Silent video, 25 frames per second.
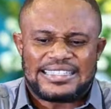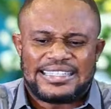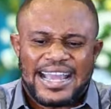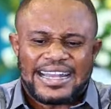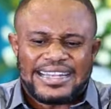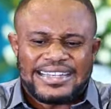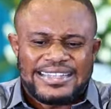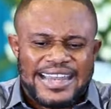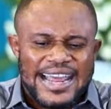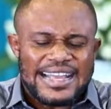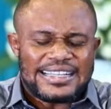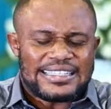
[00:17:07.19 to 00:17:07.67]
is
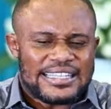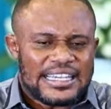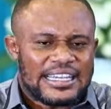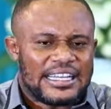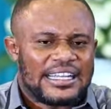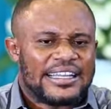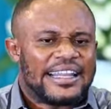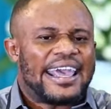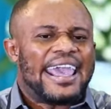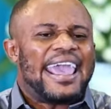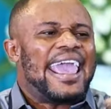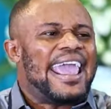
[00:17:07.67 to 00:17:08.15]
the
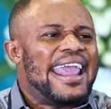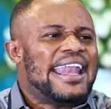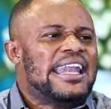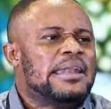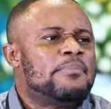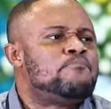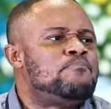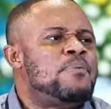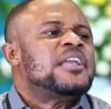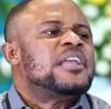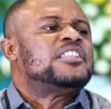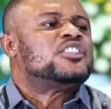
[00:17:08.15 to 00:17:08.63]
detail
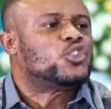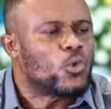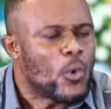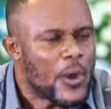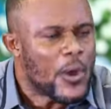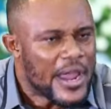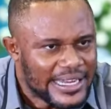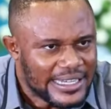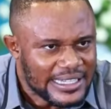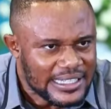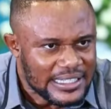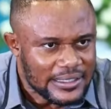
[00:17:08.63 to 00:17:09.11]
in
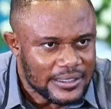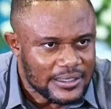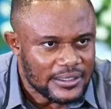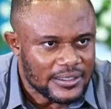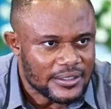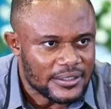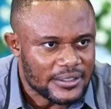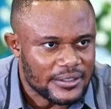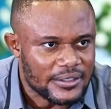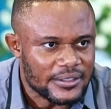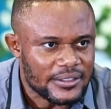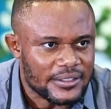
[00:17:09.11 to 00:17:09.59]
between.
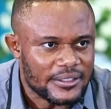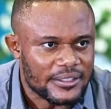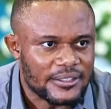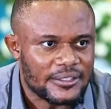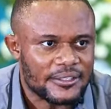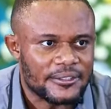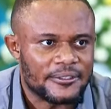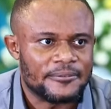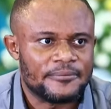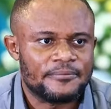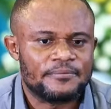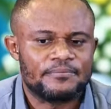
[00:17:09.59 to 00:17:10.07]

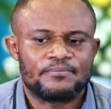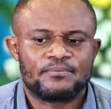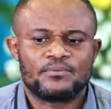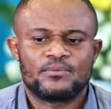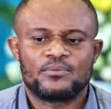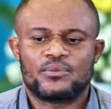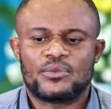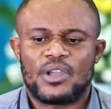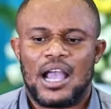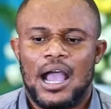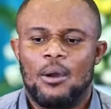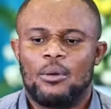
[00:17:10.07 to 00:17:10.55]

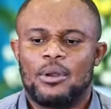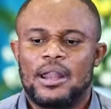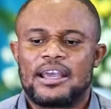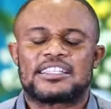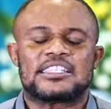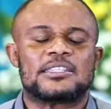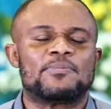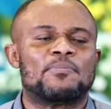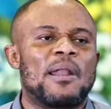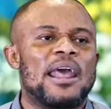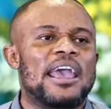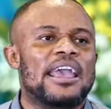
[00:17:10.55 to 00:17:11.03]
I
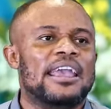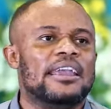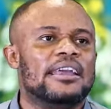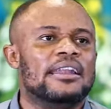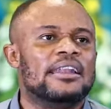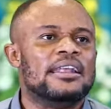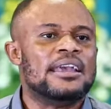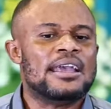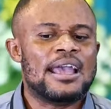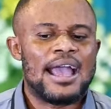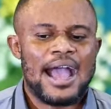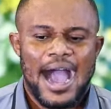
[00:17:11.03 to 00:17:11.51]
will
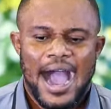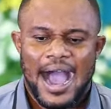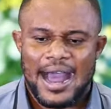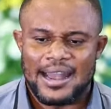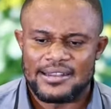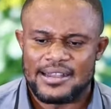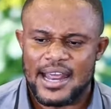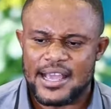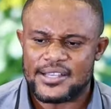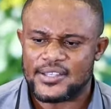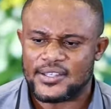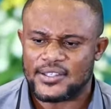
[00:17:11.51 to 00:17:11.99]
explain.
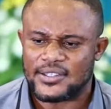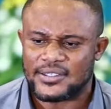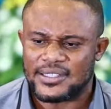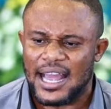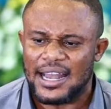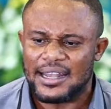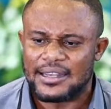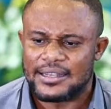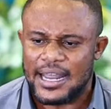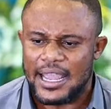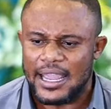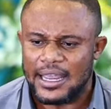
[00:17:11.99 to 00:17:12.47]

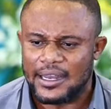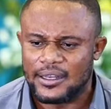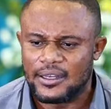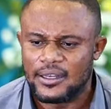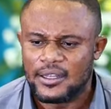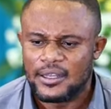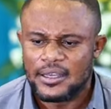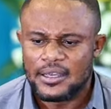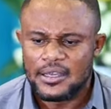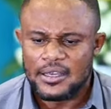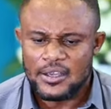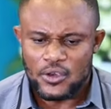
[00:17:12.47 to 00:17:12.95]

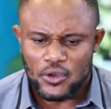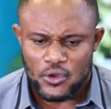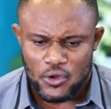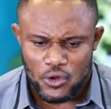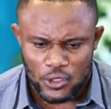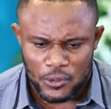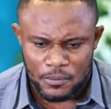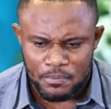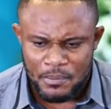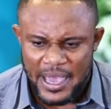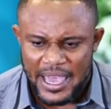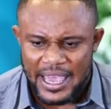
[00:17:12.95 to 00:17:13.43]
Understanding
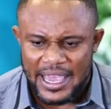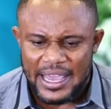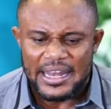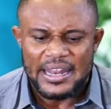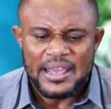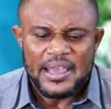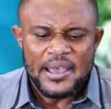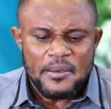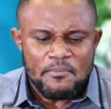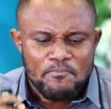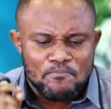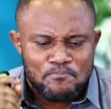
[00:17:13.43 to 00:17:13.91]
could
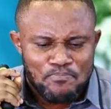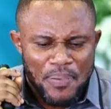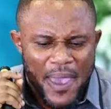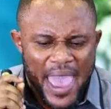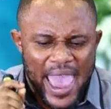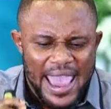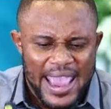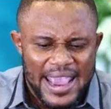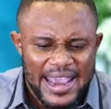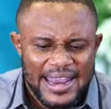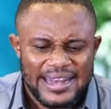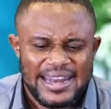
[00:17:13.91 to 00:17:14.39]
mean
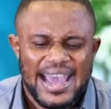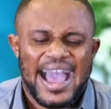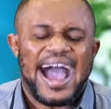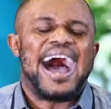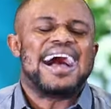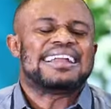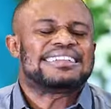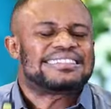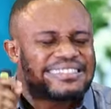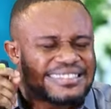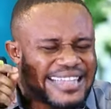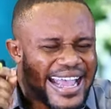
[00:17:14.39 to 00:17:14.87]
paying
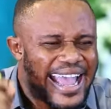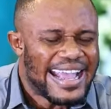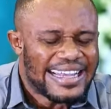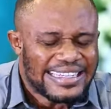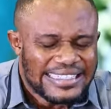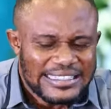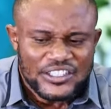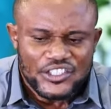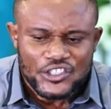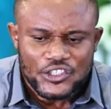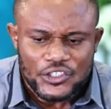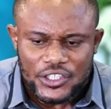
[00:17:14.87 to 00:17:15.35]

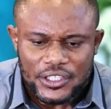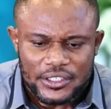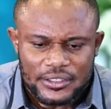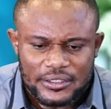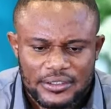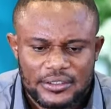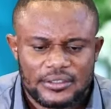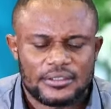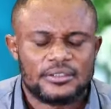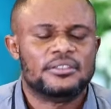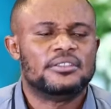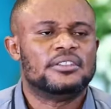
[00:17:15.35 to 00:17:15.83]

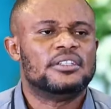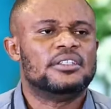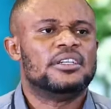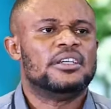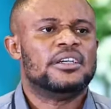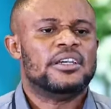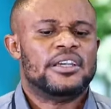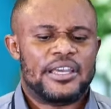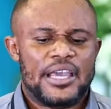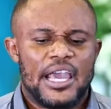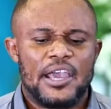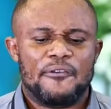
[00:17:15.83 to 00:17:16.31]
attention,
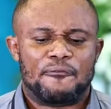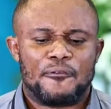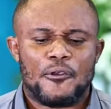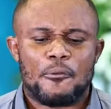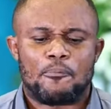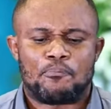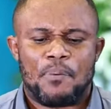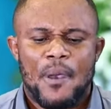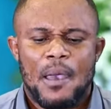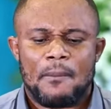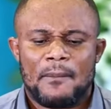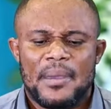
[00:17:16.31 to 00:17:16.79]

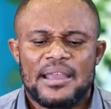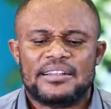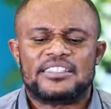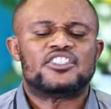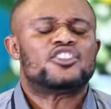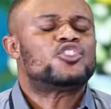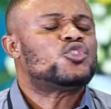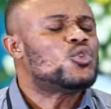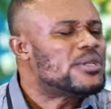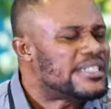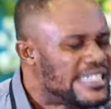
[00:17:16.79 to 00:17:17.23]
if you permit,